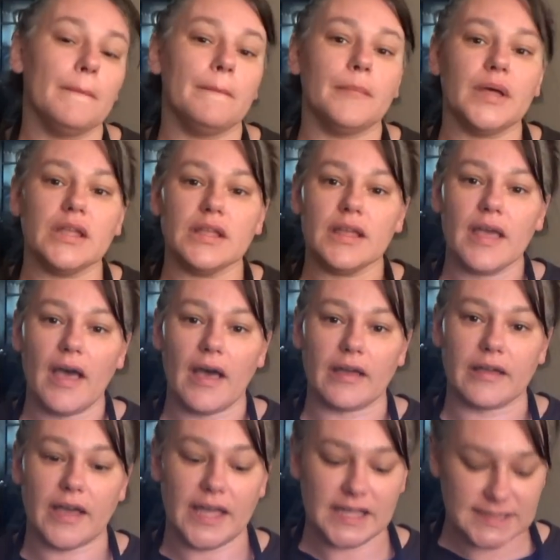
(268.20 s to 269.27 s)
But yeah,
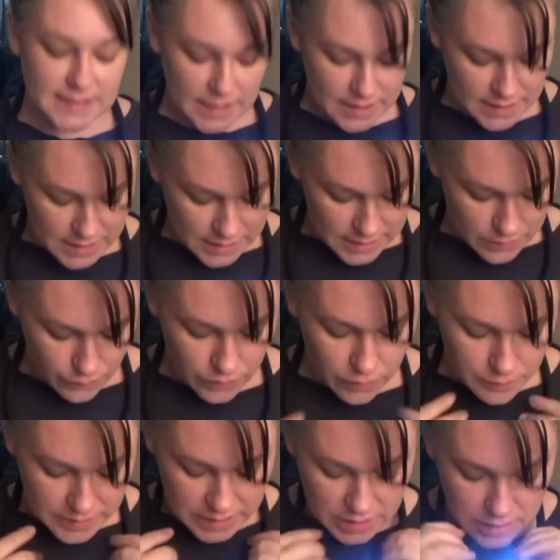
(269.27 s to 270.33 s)
guys, I think it will
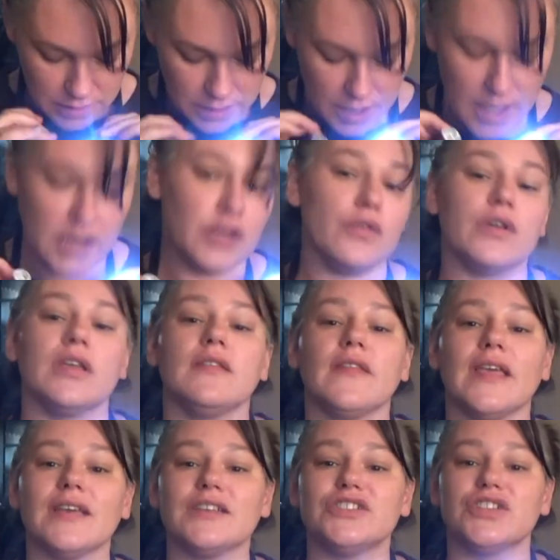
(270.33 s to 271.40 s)
be, and you can
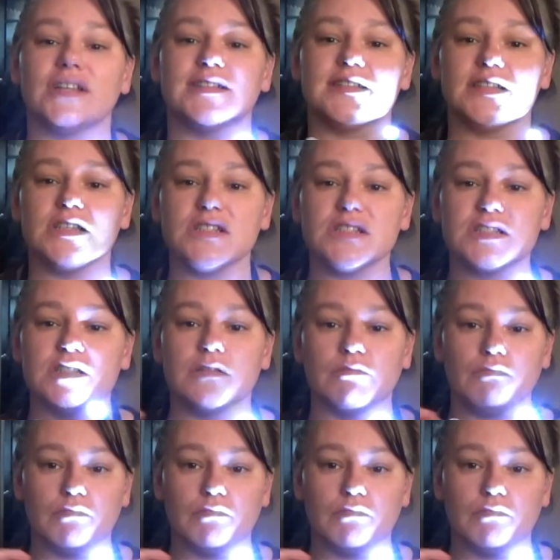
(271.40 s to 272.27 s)
like adjust these.